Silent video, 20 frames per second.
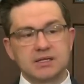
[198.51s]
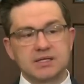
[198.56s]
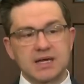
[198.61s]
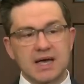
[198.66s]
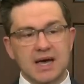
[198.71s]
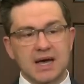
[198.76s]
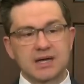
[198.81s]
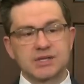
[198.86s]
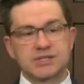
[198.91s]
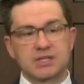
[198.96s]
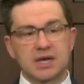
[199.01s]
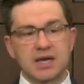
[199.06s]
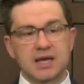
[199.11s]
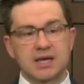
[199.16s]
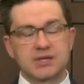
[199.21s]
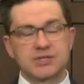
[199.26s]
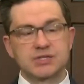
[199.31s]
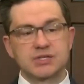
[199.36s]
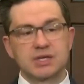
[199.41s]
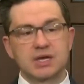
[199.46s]
tax
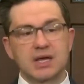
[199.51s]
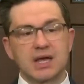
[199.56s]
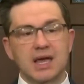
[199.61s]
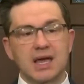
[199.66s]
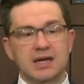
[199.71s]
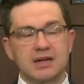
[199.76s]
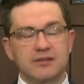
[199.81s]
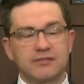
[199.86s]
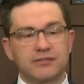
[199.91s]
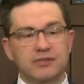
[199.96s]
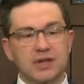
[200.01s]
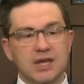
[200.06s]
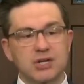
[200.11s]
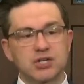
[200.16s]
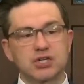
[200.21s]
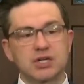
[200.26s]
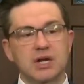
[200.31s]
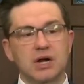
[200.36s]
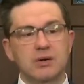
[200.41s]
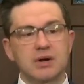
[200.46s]
hikes and
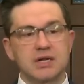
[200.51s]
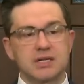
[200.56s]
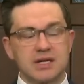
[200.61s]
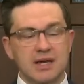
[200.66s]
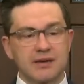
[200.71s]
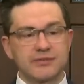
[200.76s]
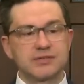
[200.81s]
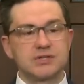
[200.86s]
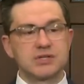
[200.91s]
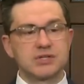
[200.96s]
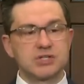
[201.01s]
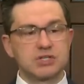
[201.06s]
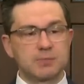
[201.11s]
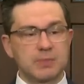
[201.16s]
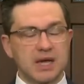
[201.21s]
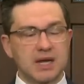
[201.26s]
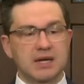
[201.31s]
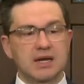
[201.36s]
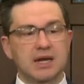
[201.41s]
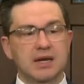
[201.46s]
inflationary deficit
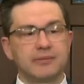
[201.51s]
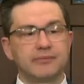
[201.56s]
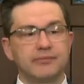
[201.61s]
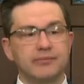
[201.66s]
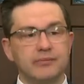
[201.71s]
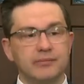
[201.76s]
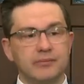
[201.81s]
spending